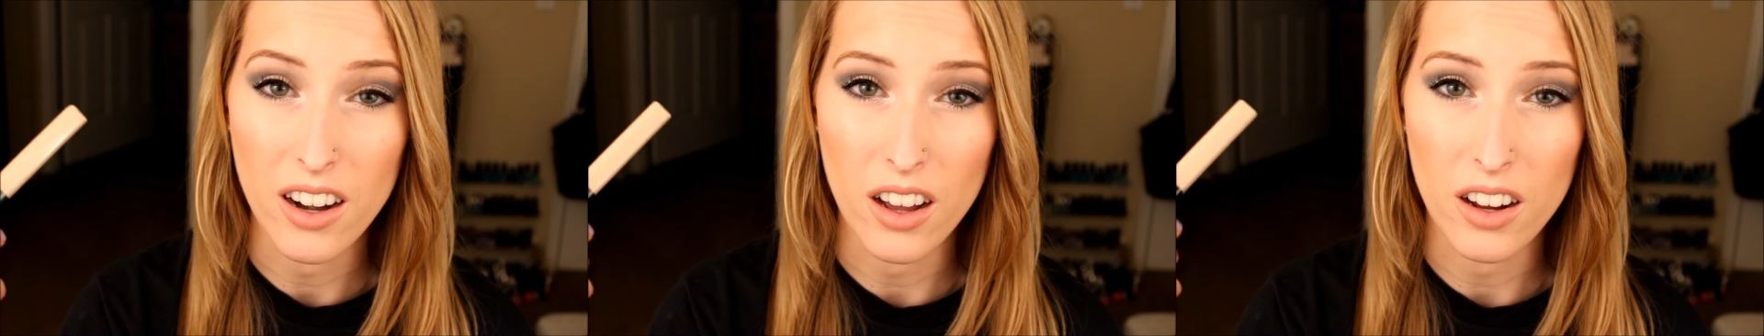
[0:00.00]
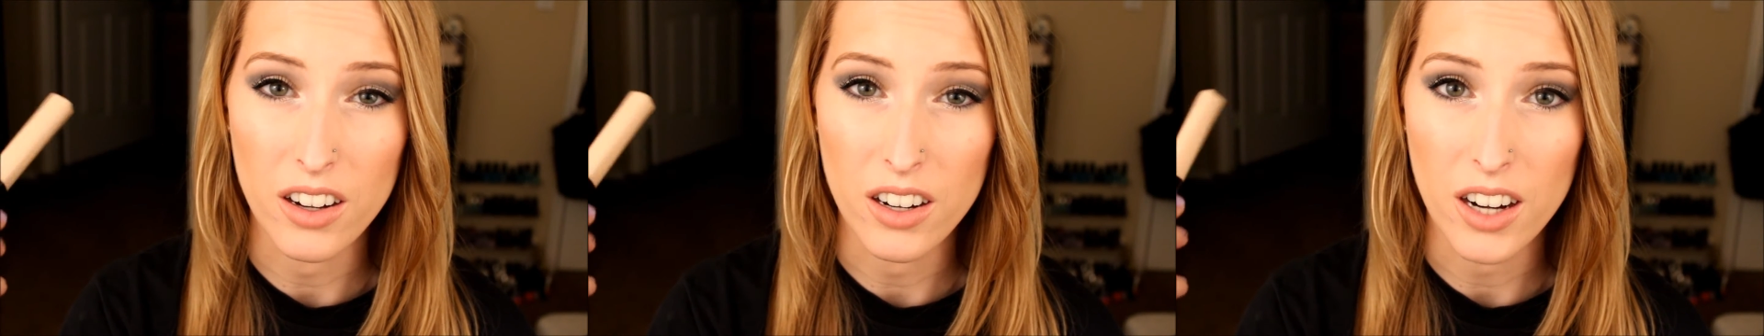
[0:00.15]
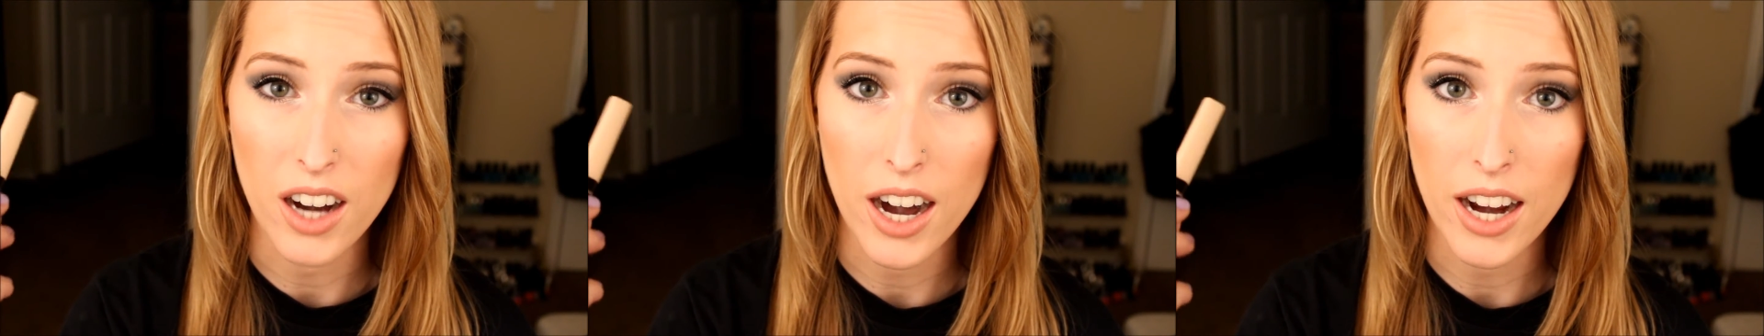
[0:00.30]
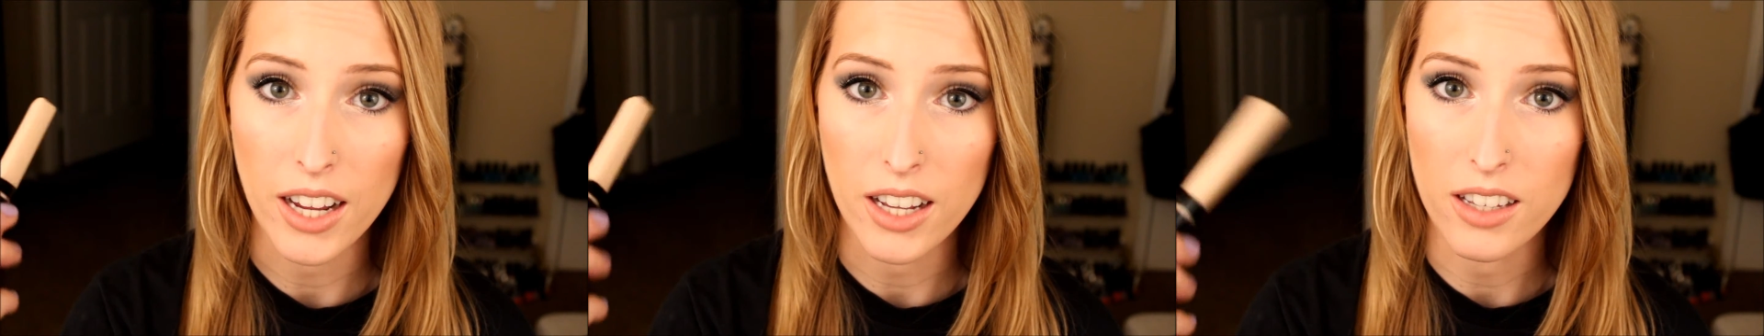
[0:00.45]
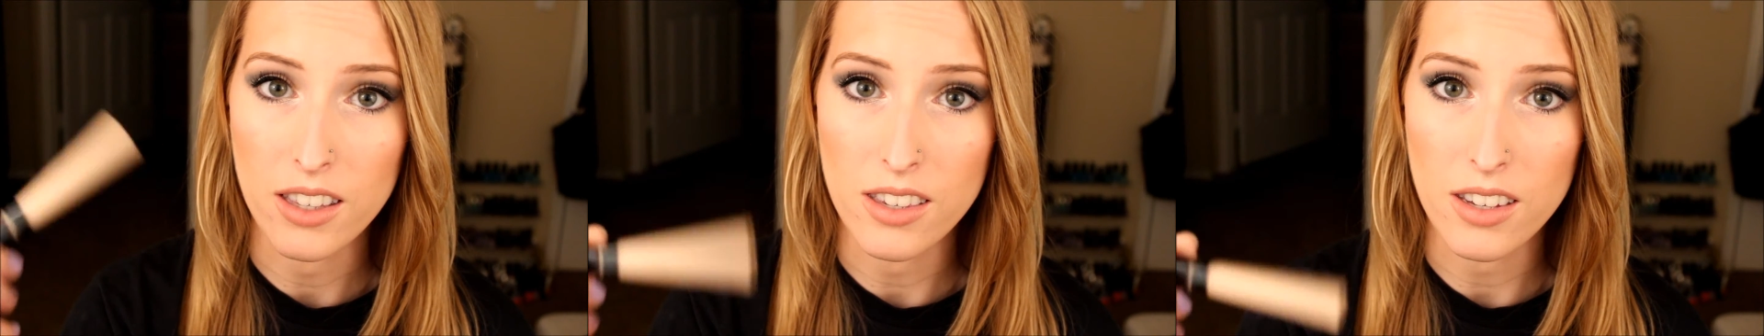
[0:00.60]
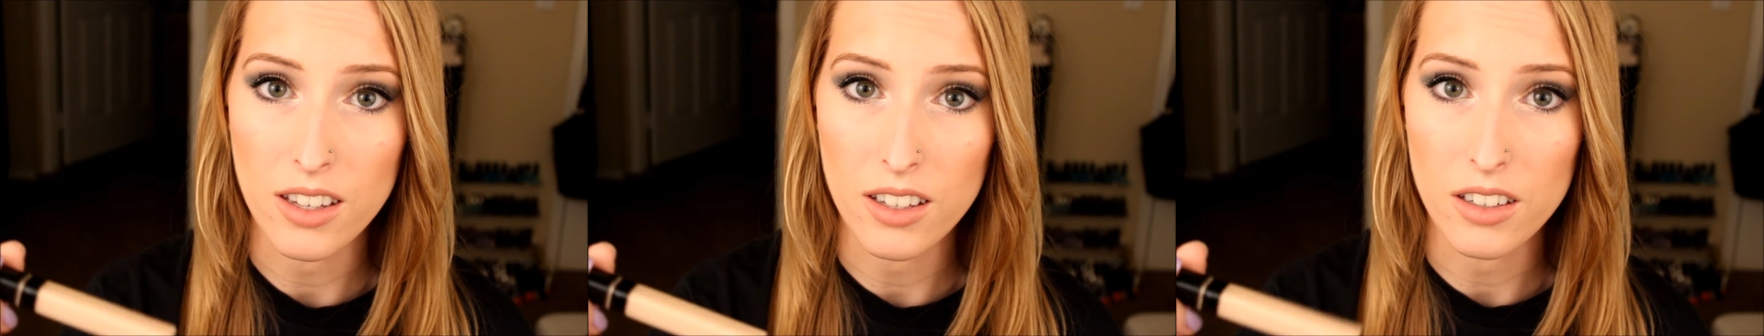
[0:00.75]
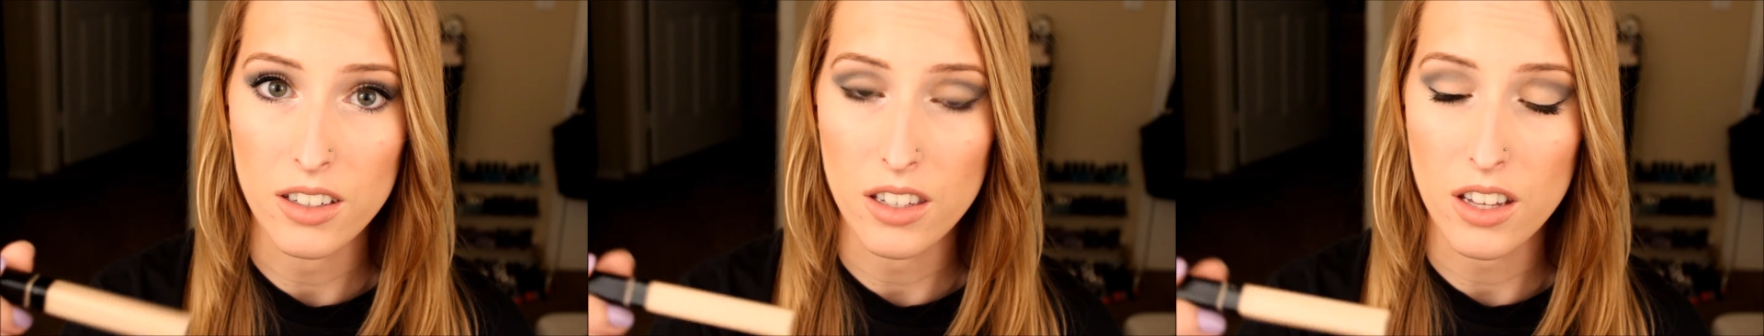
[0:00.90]
under eye
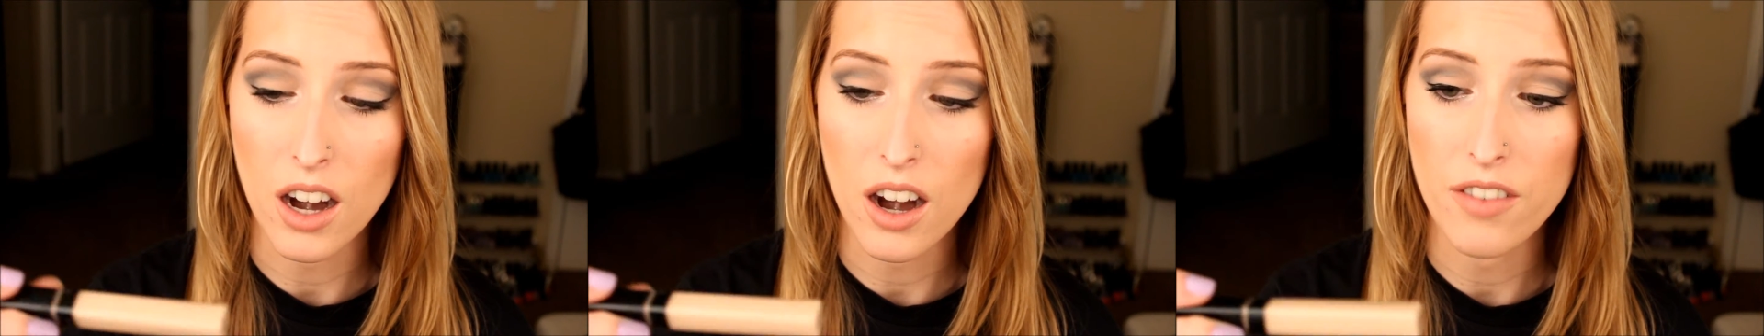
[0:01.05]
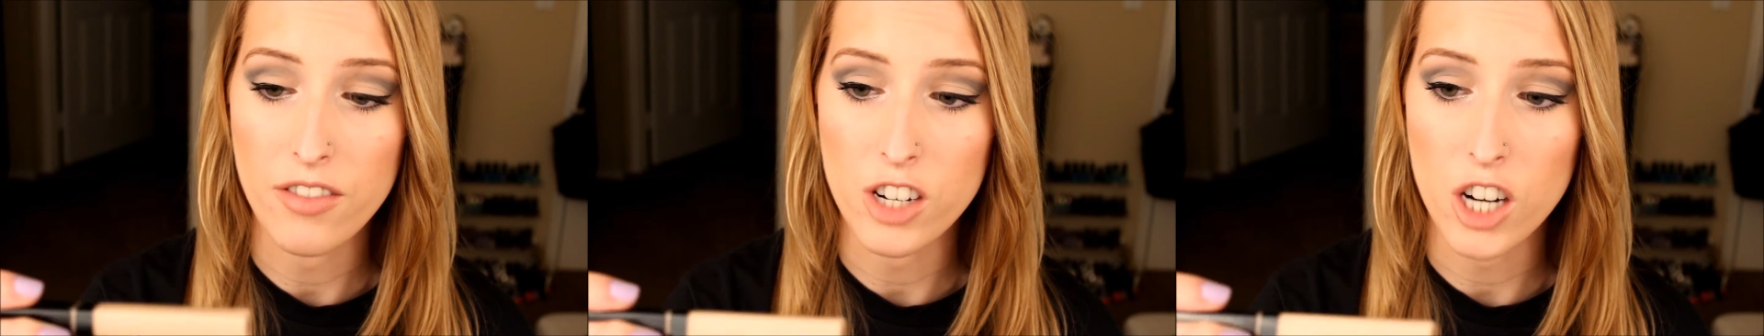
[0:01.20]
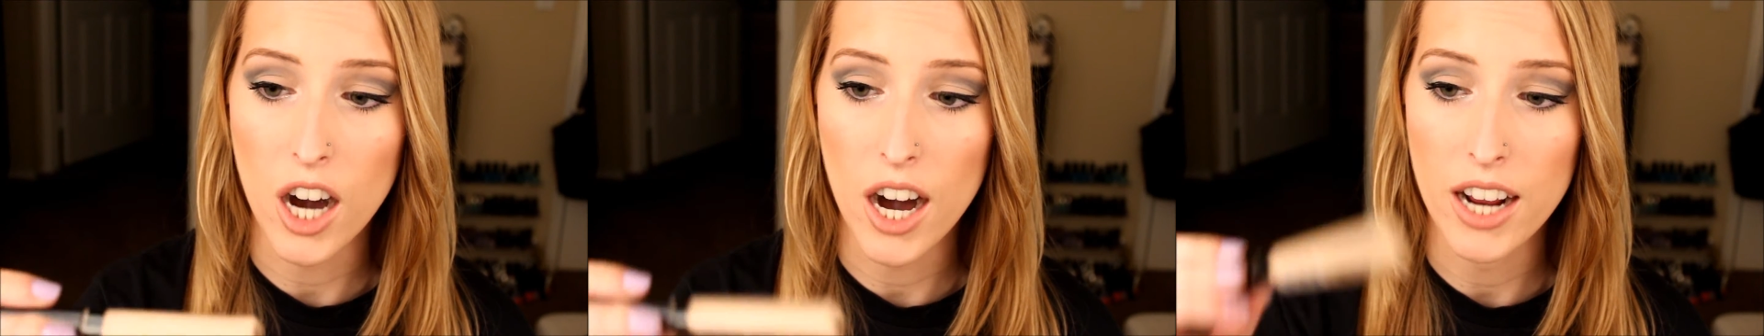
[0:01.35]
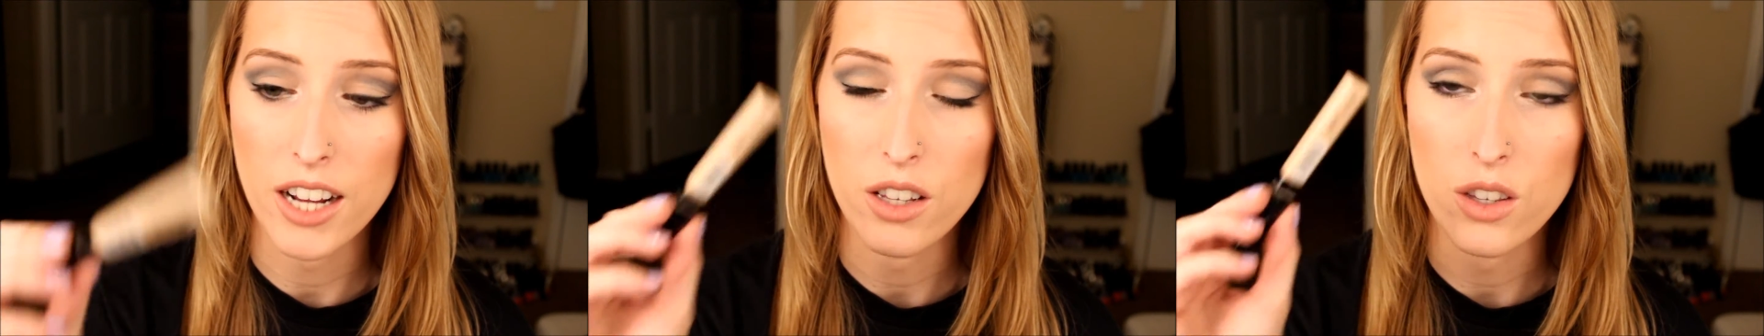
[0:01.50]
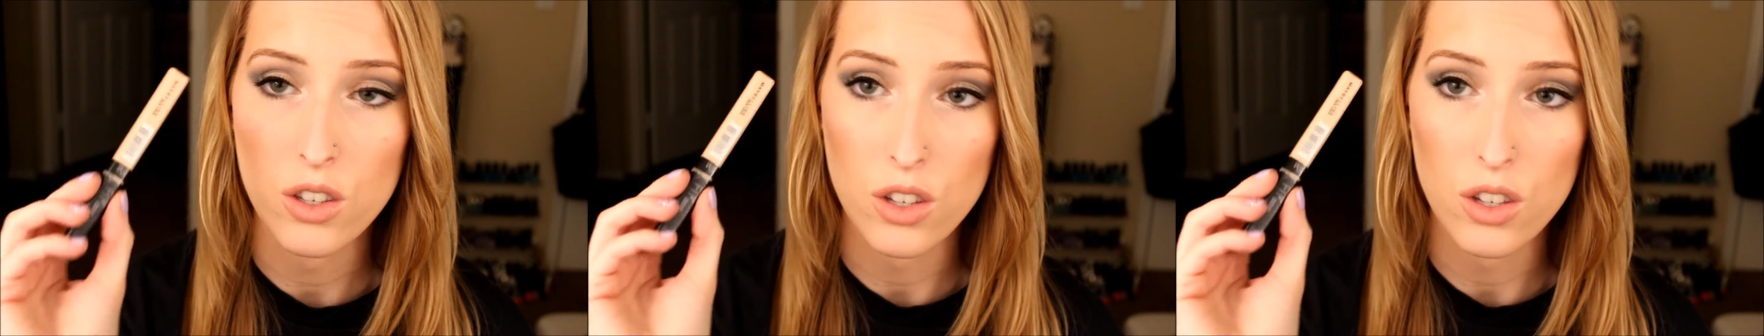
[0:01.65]
concealers that I've tried.